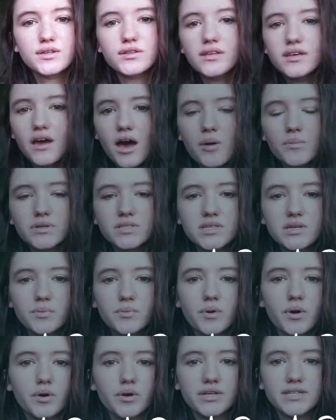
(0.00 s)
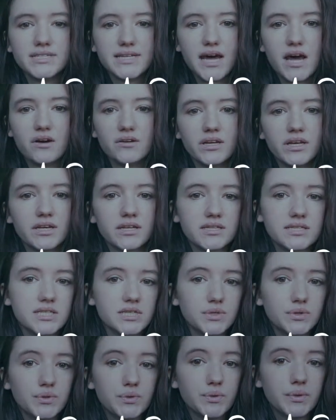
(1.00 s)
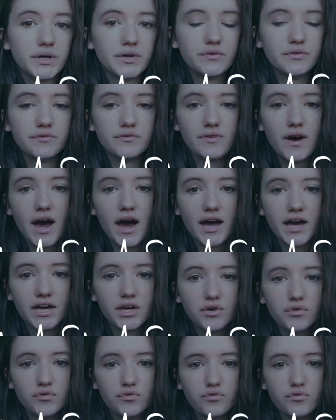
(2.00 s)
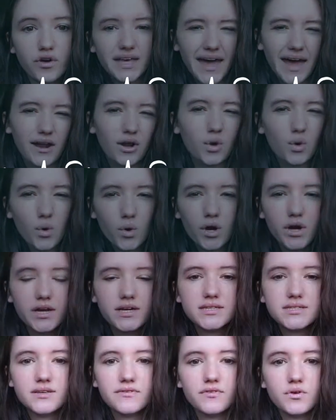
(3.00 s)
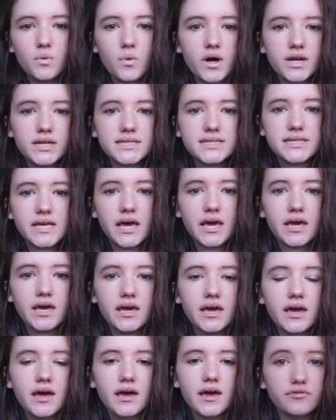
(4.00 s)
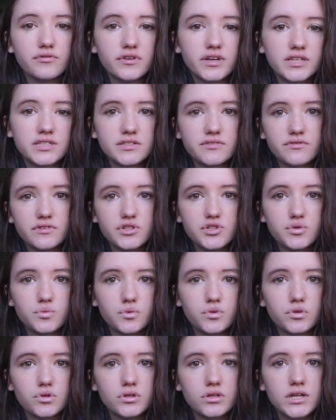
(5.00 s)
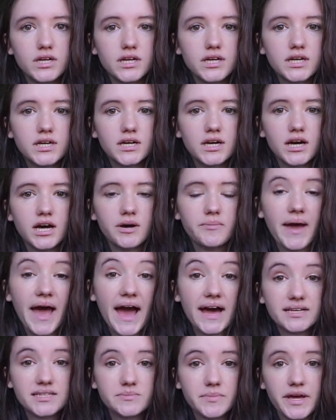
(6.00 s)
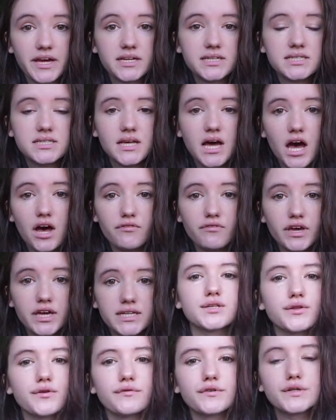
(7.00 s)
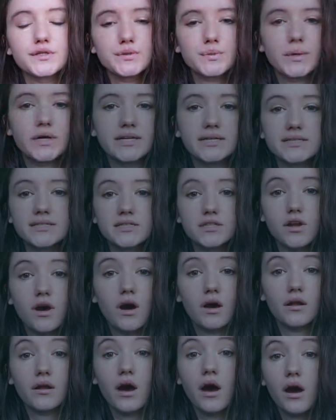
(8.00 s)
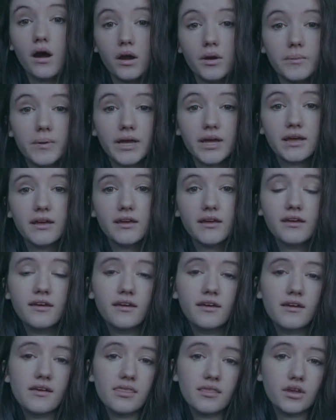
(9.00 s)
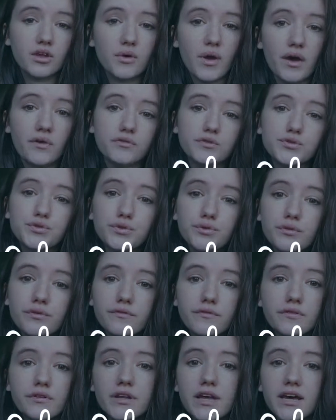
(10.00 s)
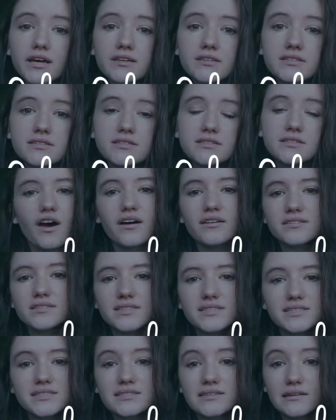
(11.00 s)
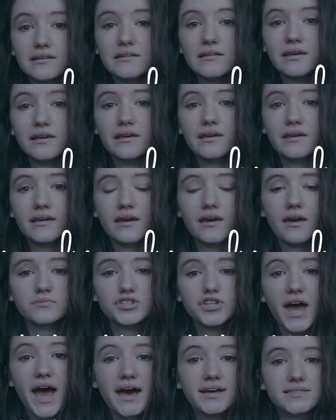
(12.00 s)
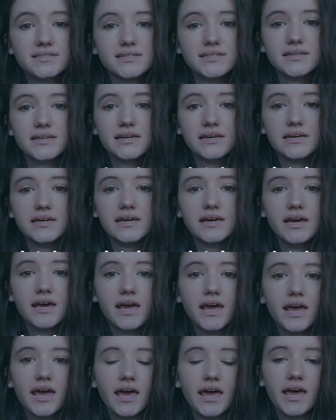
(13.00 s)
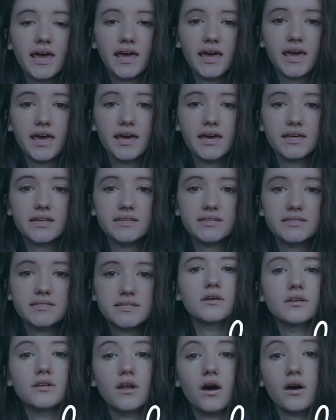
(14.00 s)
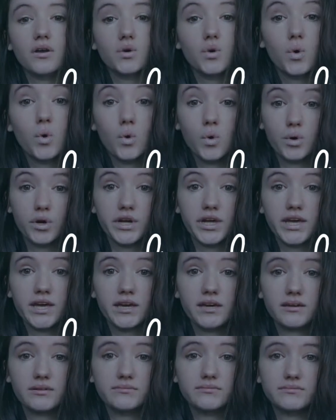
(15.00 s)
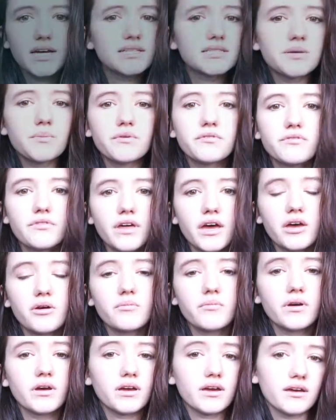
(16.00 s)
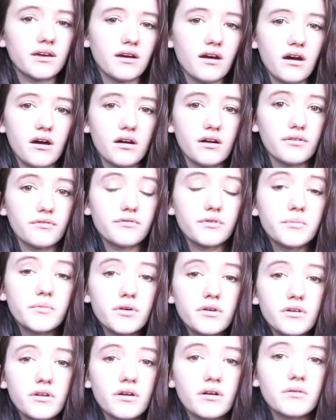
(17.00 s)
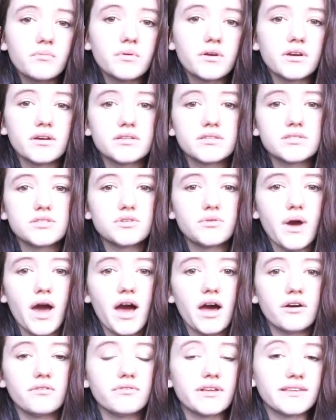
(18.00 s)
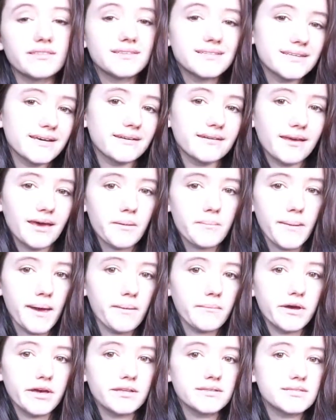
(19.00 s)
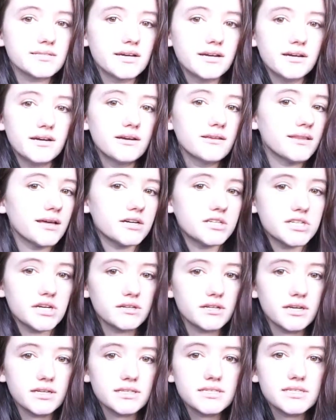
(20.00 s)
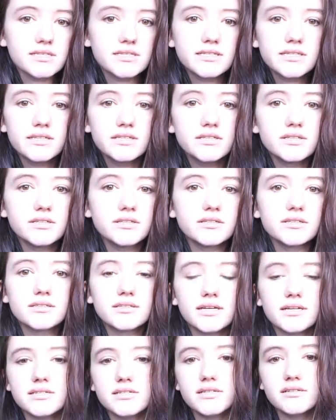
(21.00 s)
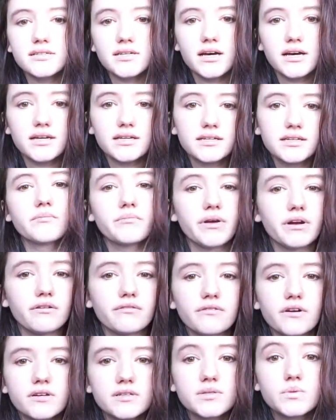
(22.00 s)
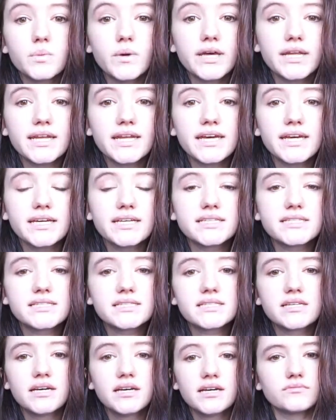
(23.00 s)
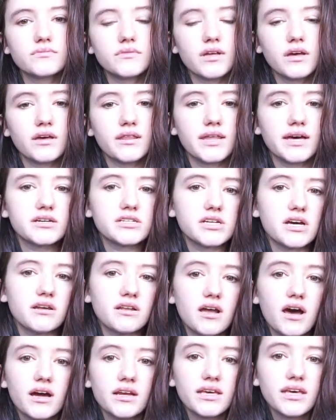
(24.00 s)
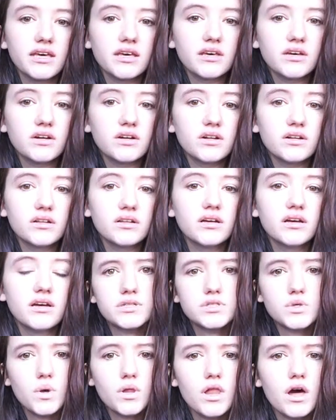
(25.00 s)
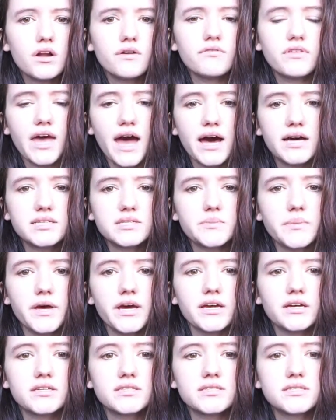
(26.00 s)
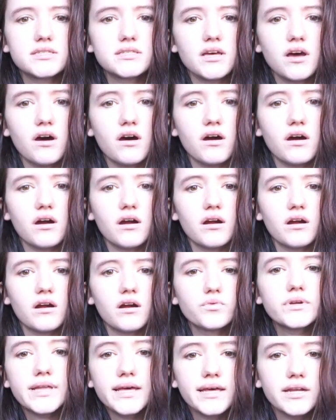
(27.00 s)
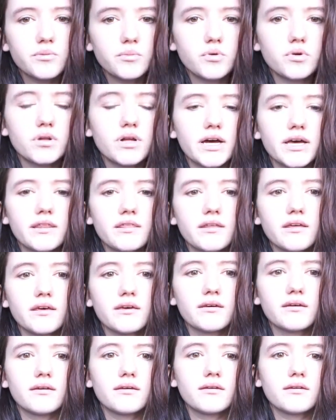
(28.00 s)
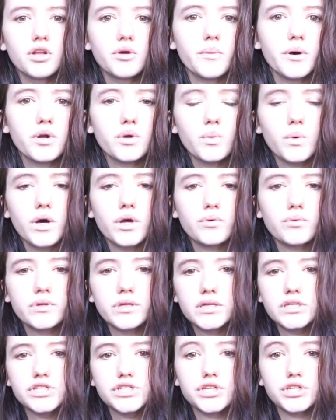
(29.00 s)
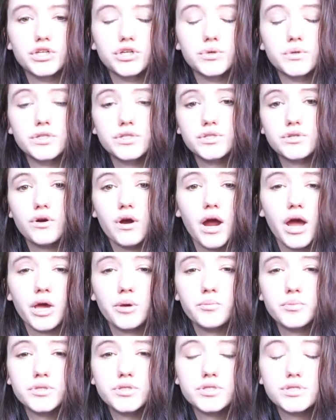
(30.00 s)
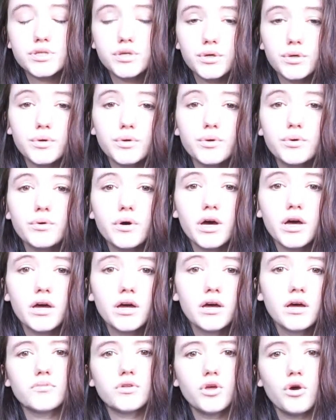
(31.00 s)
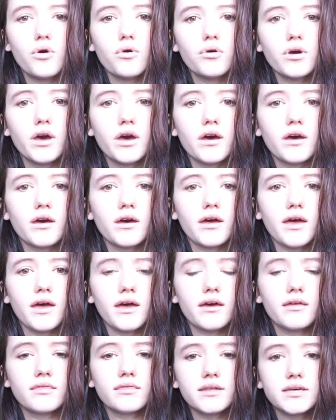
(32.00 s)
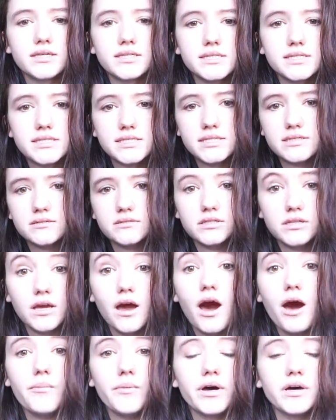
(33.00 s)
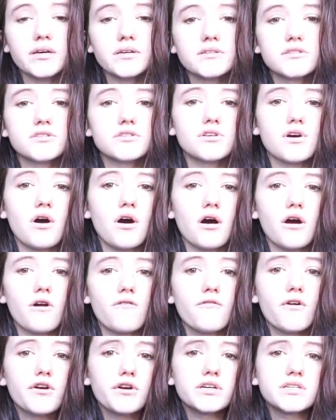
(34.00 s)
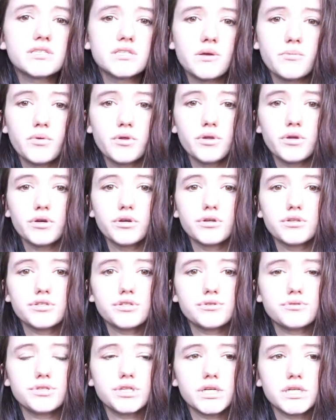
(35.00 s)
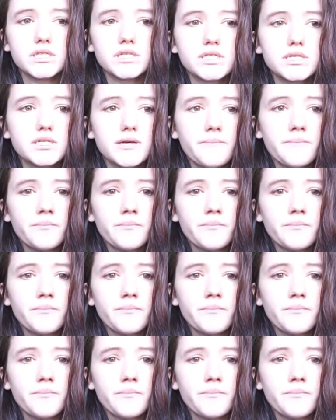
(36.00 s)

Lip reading: the yamas are broken down into 5 categories, if you want to say, of individual aspects of it. So the first one is non-harming. Then you have truthfulness, non-stealing, chastity, and non-hoarding. And some of them are familiar because you have like the 10 commandments. Thou shalt not steal, thou shalt not bear false witness, thou shalt not kill. So a lot of the aspects are relatable, I think, no matter what religion you ascribe to. Yoga and these yamas are very similar to just,